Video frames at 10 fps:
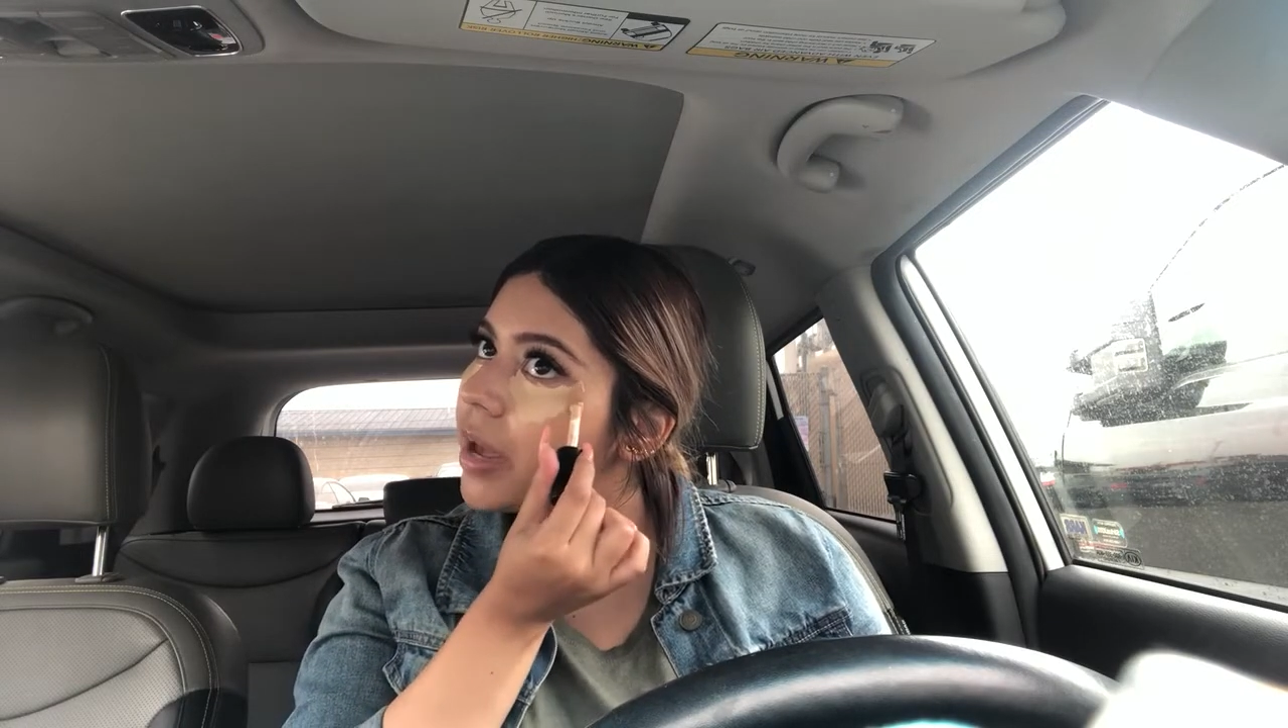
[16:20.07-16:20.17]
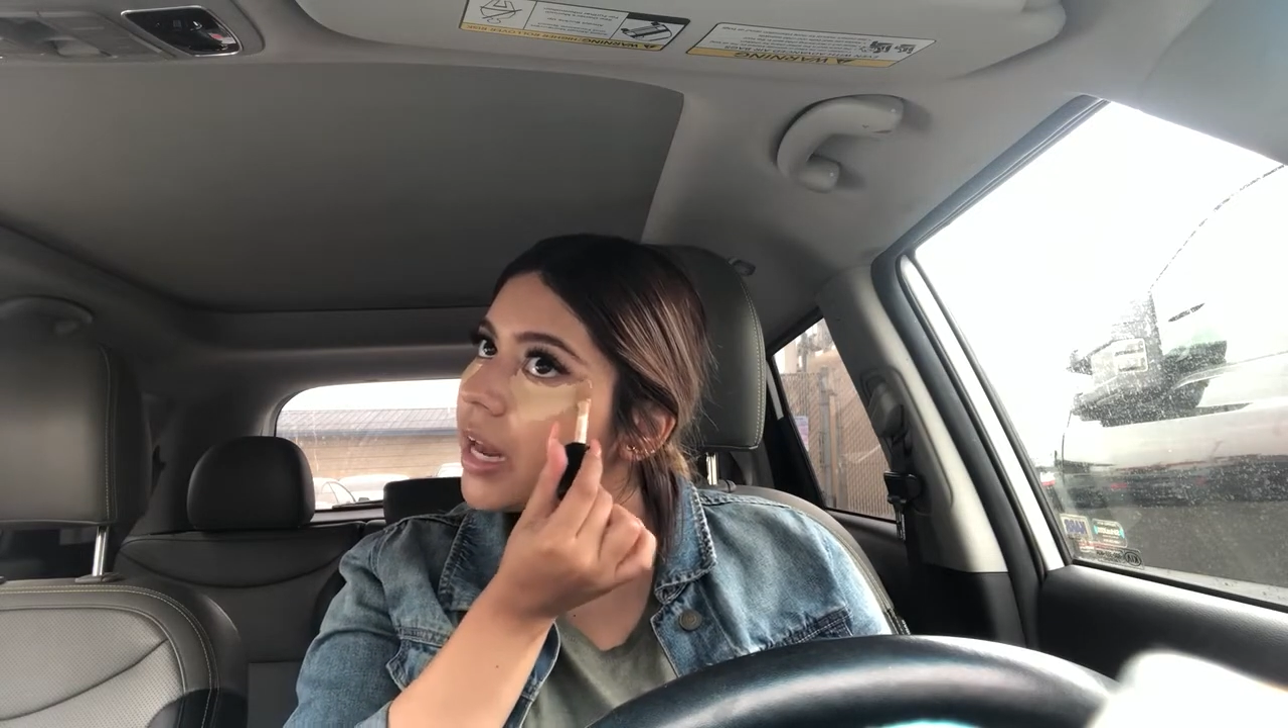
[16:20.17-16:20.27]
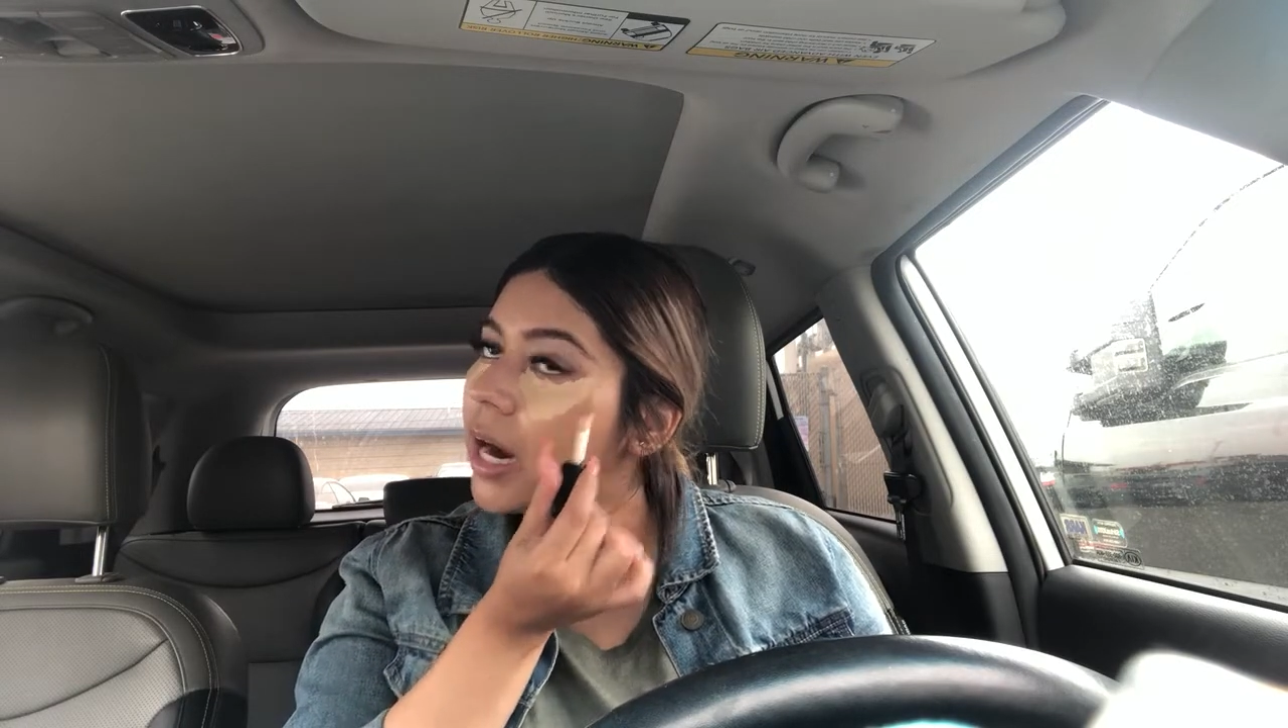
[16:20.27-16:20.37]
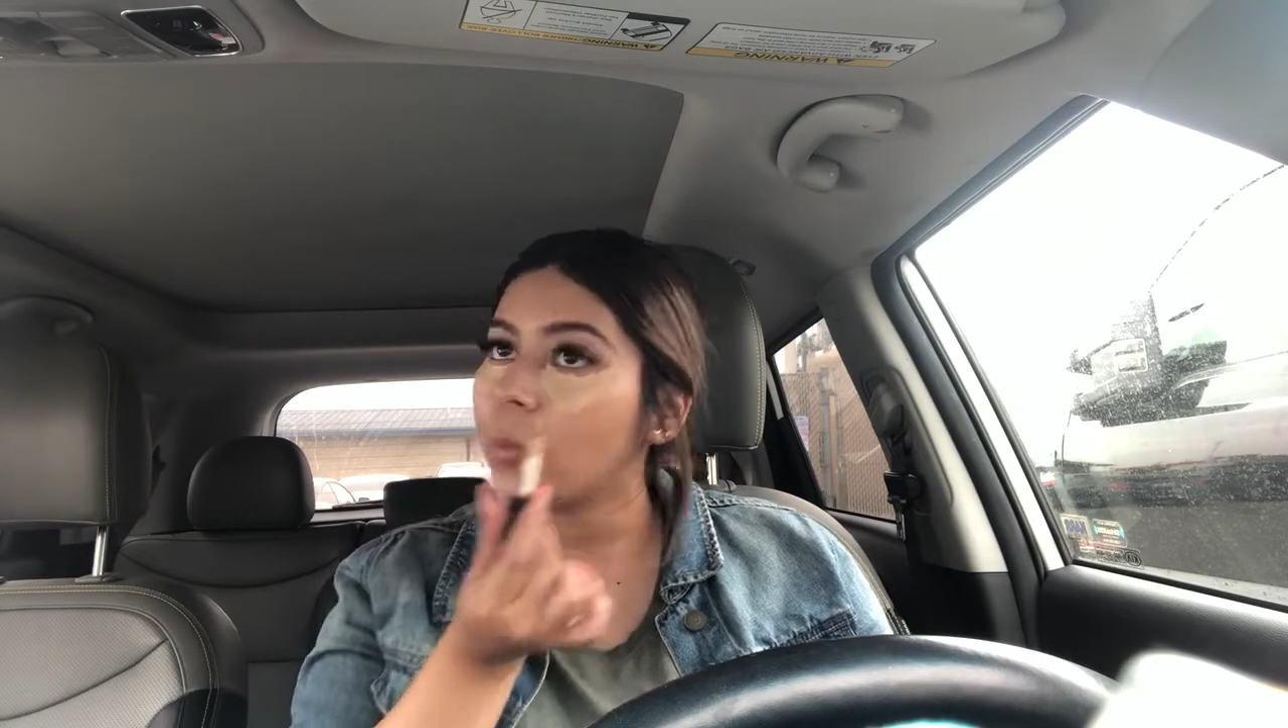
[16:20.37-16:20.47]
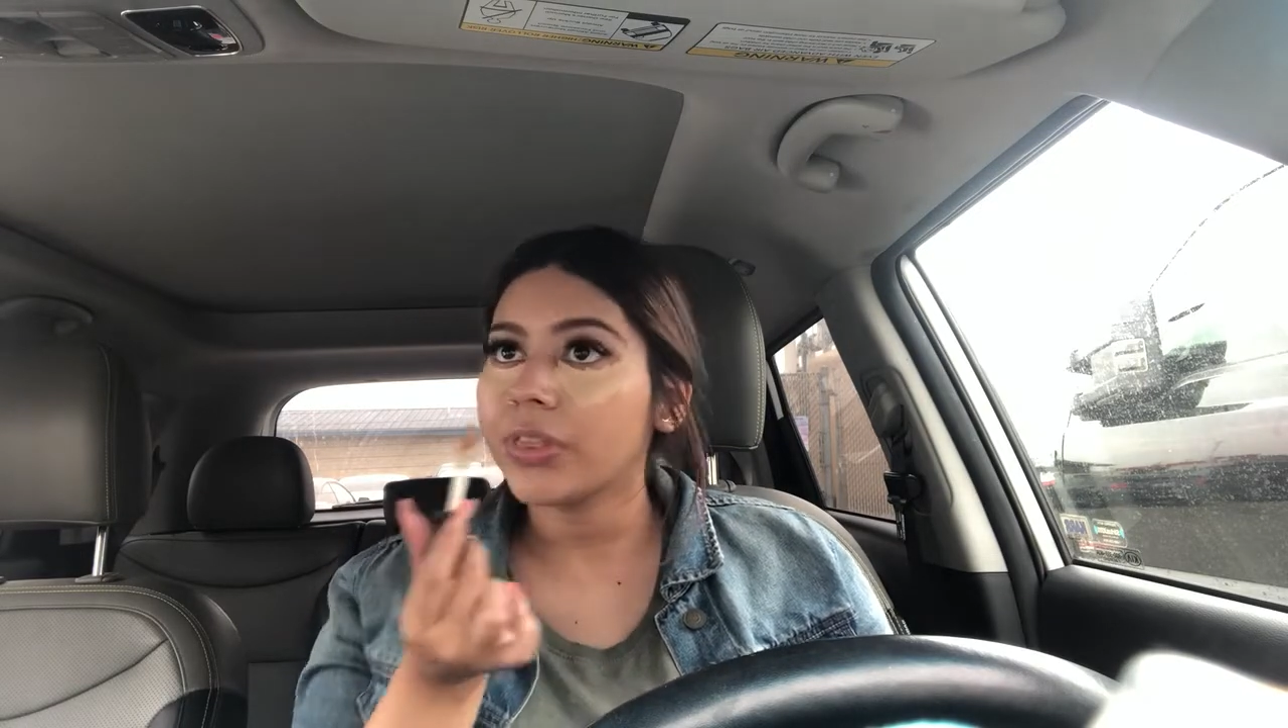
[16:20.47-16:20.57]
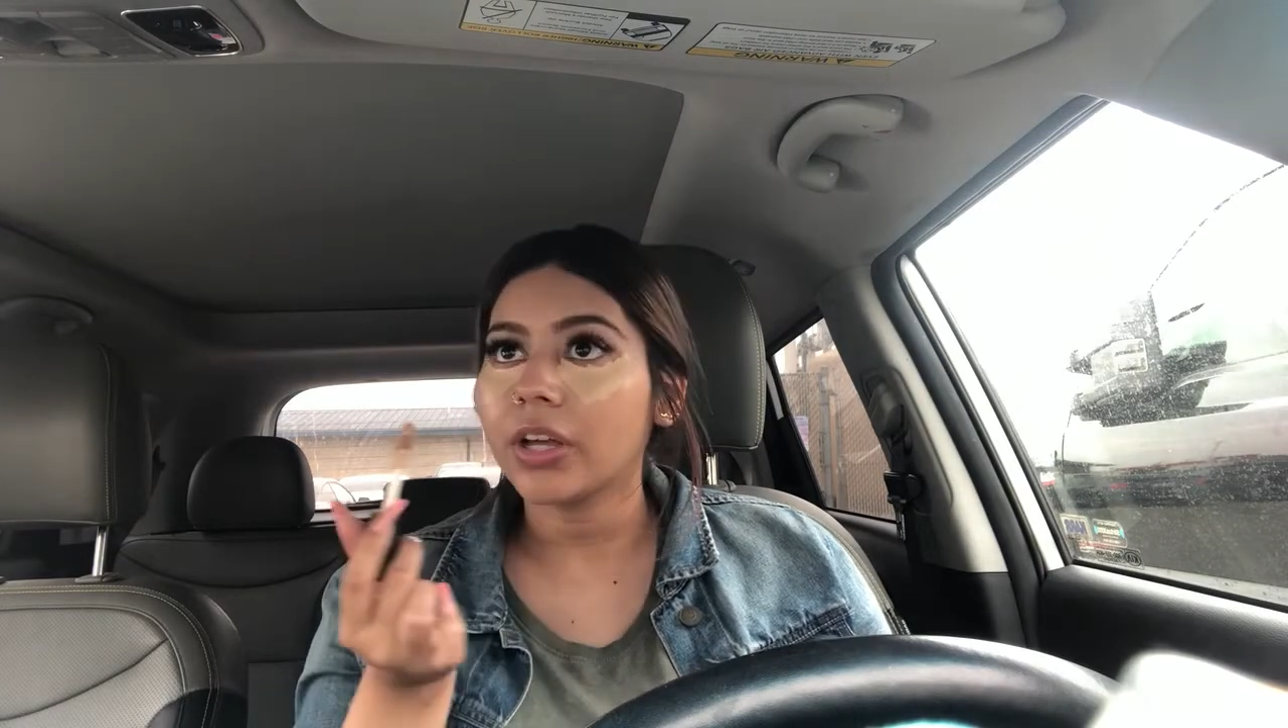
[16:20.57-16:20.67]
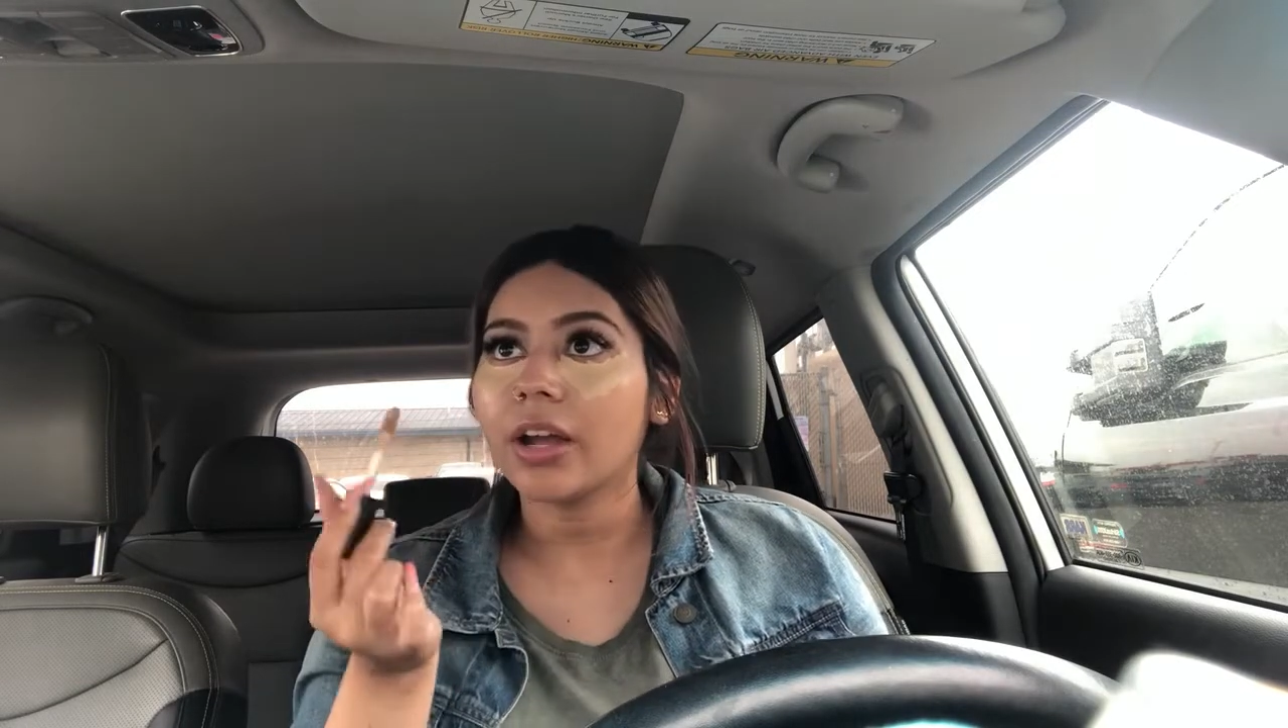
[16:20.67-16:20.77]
made out with